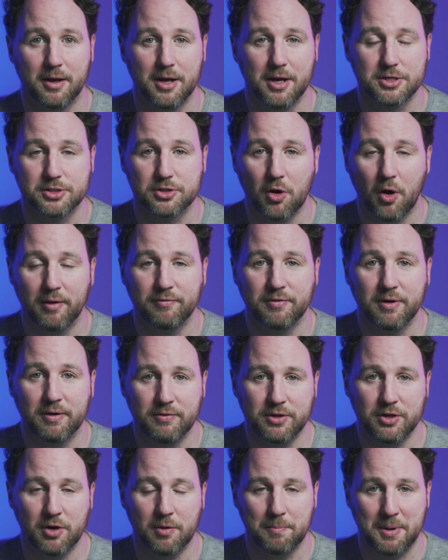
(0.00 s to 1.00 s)
So I've given
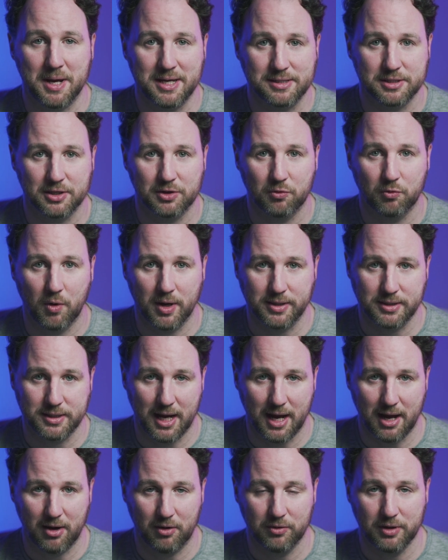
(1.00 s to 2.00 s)
you a basic
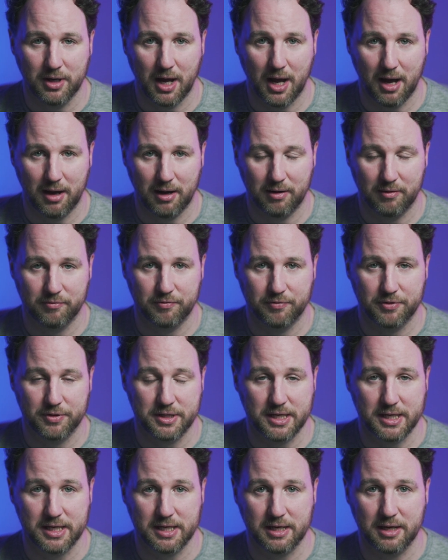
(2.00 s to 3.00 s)
rundown of
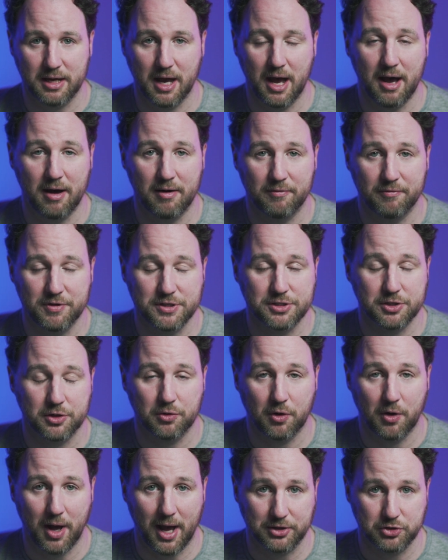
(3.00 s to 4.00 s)
the
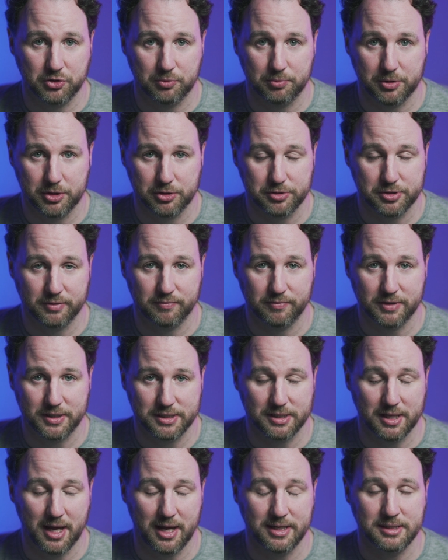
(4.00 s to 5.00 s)
physical attributes of these
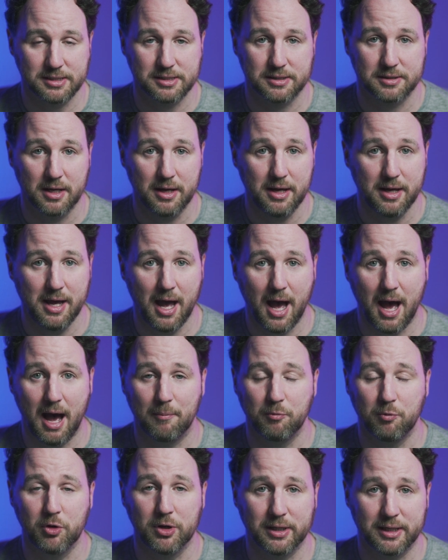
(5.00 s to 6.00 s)
lenses. I'm
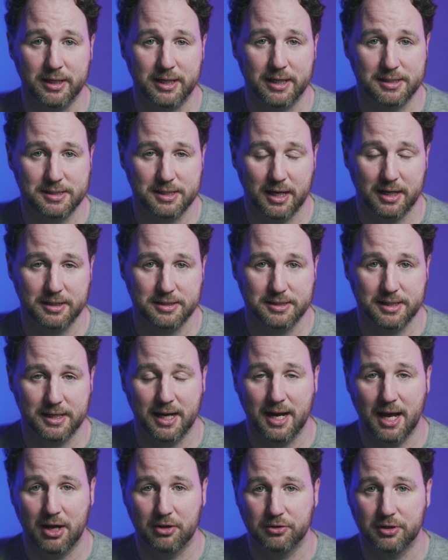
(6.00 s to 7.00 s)
really excited to get
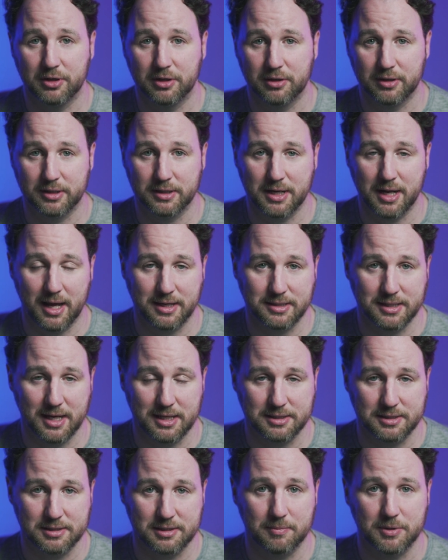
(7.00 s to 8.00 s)
out there and
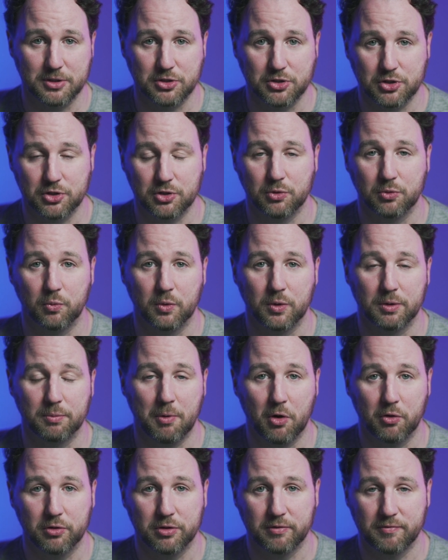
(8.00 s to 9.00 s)
test them and shoot with
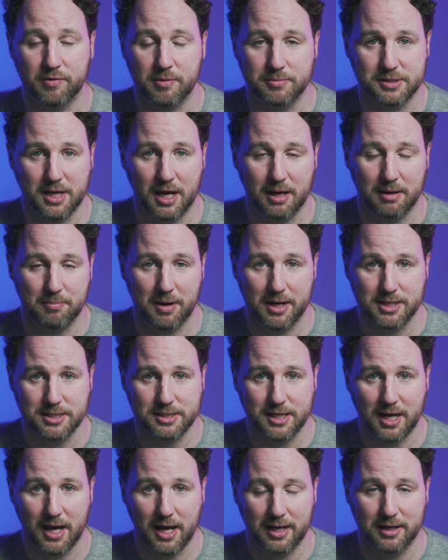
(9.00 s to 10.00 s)
both of them side by
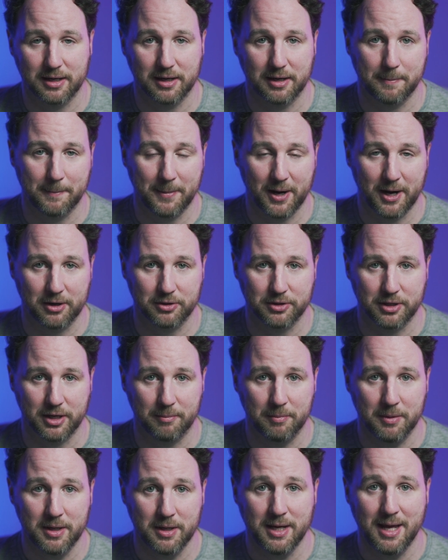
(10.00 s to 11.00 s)
side and compare them.
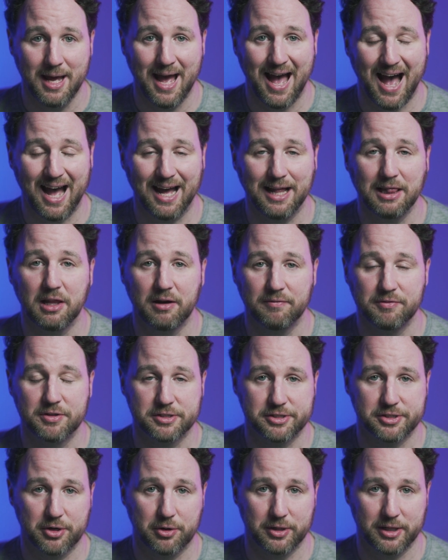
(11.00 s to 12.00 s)
I love the
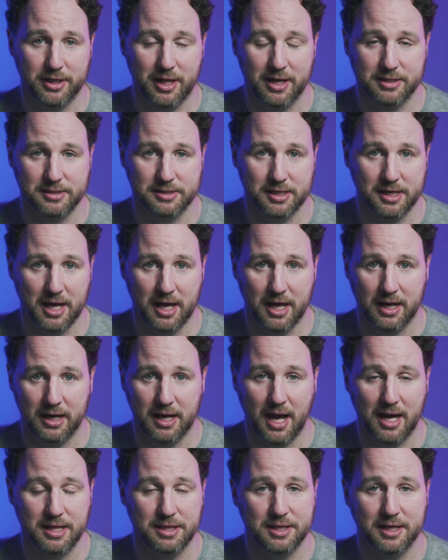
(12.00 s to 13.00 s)
Sony lens again.
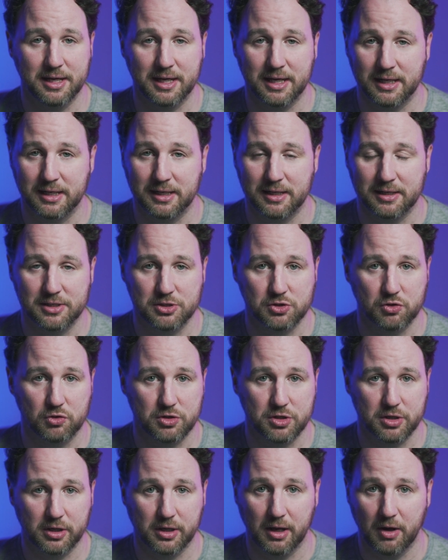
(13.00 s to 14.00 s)
I think it is
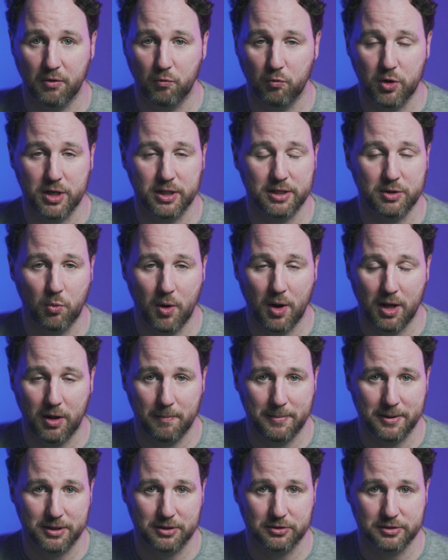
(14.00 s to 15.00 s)
really well
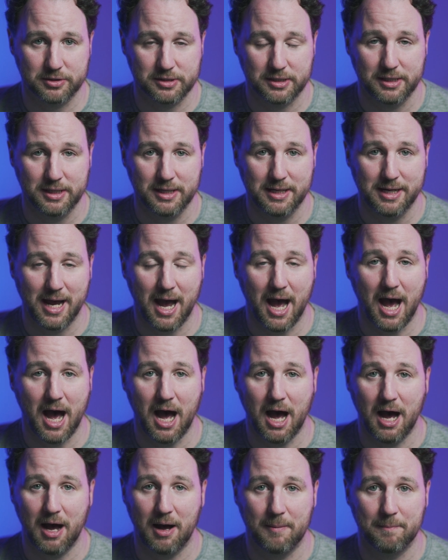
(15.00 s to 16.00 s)
built,
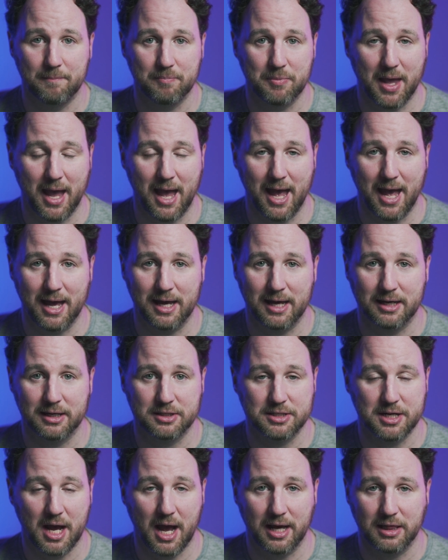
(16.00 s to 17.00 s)
and
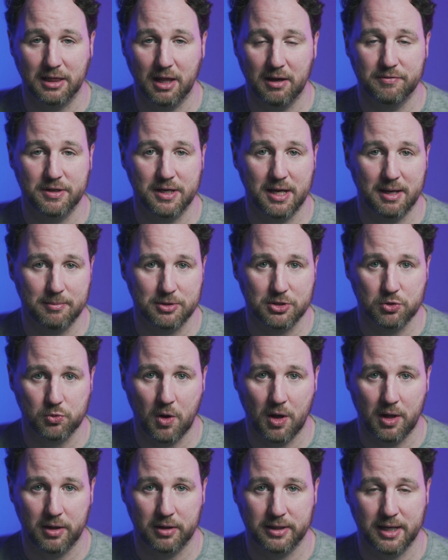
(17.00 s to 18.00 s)
I love the image
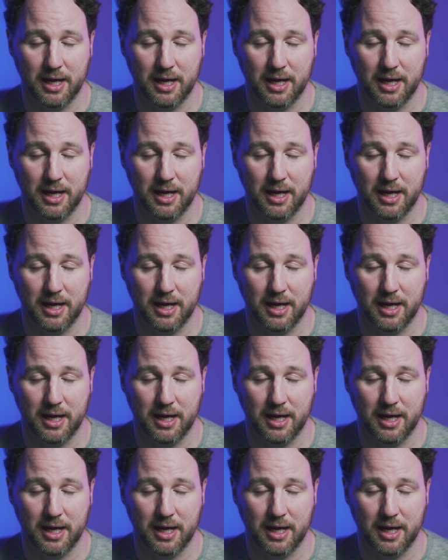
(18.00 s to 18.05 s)
quality.